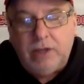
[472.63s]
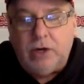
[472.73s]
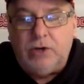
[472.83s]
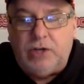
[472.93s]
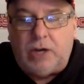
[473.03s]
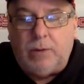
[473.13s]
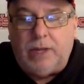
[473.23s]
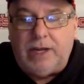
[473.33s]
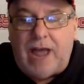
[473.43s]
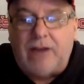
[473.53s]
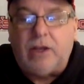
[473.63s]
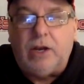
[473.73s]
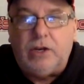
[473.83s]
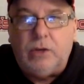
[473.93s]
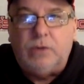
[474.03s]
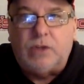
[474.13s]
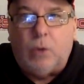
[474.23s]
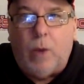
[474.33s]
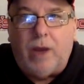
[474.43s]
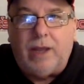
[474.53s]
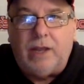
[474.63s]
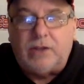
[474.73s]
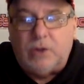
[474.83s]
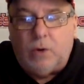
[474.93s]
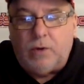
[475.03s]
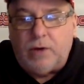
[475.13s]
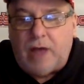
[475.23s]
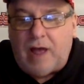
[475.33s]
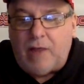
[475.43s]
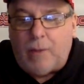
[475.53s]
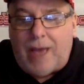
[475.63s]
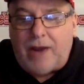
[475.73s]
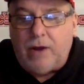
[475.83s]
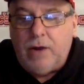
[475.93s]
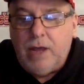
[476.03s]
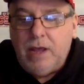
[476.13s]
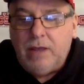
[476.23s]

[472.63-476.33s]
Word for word: you're generally not going to do so well against Northern Colorado.